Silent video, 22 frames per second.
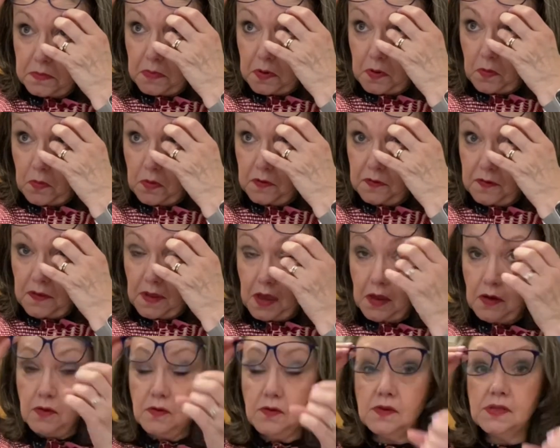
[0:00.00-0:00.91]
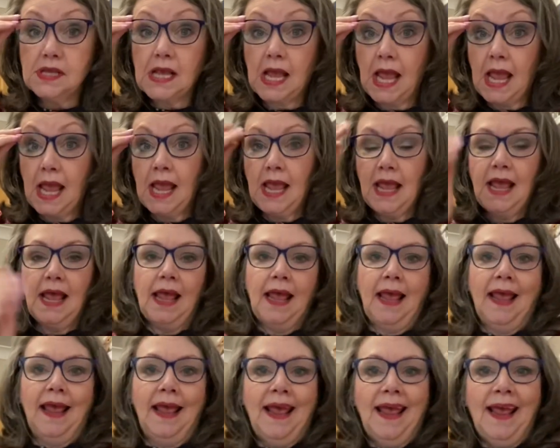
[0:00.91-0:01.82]
with those,
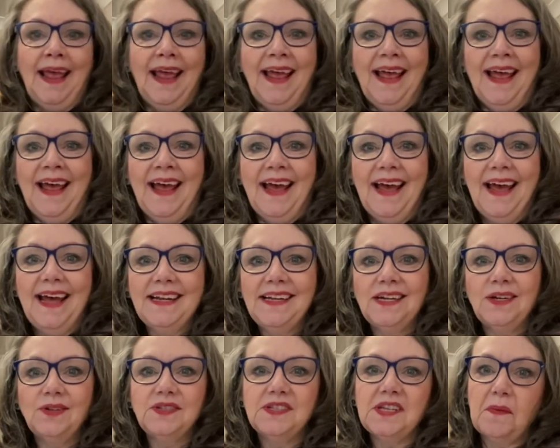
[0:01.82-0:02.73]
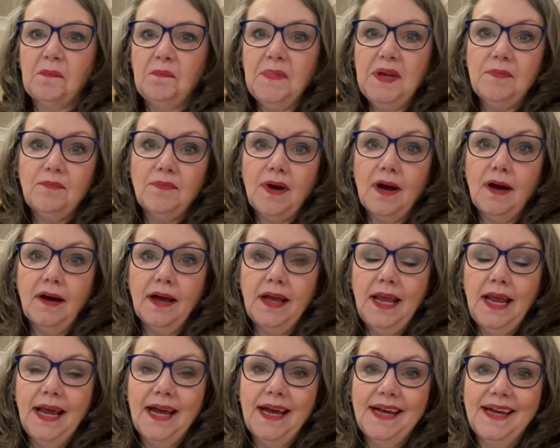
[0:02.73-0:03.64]
and I'll submit my
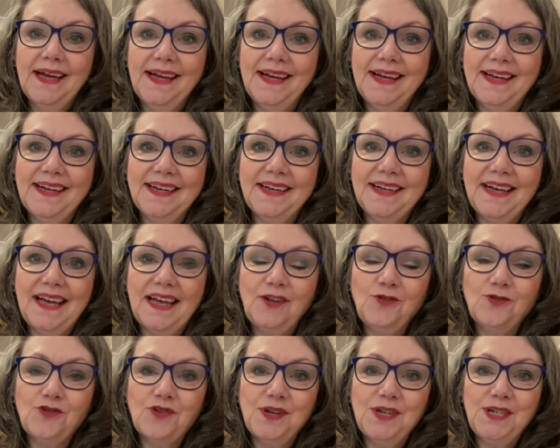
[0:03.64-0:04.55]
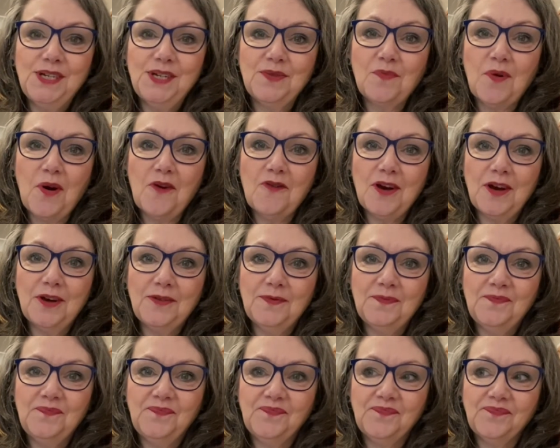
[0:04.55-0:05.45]
entry tomorrow.
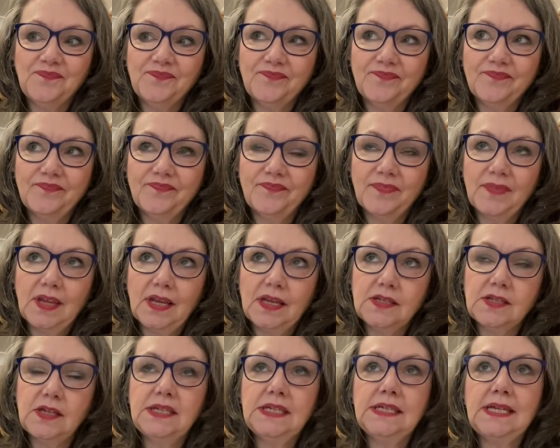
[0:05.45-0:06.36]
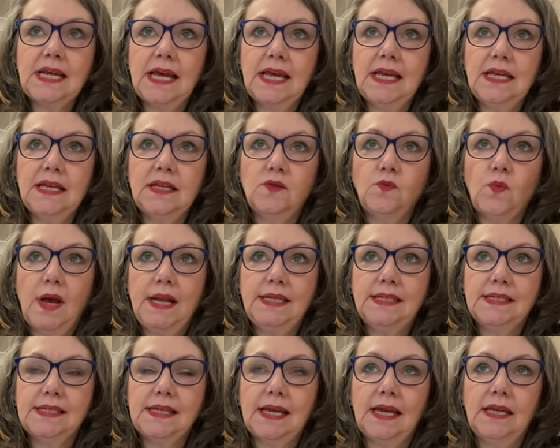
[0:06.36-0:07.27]
So today is
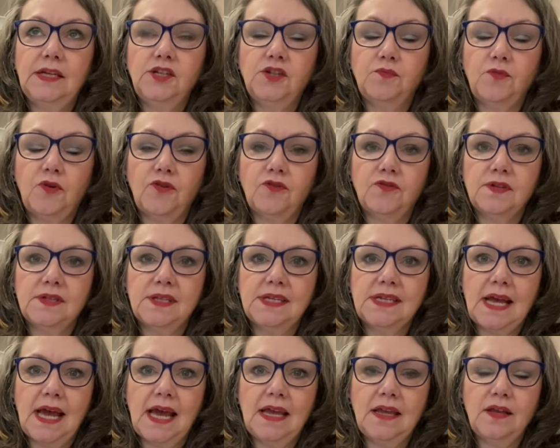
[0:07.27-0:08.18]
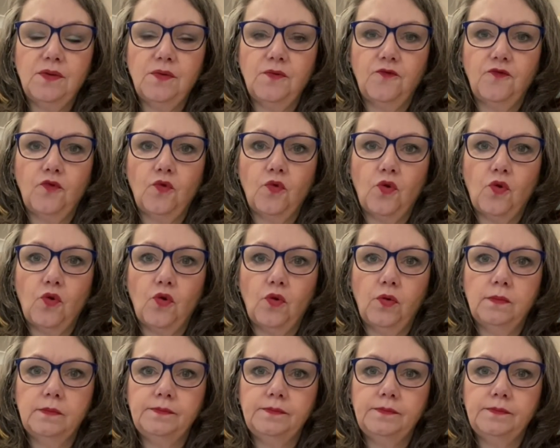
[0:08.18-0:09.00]
Wednesday, tomorrow's the day for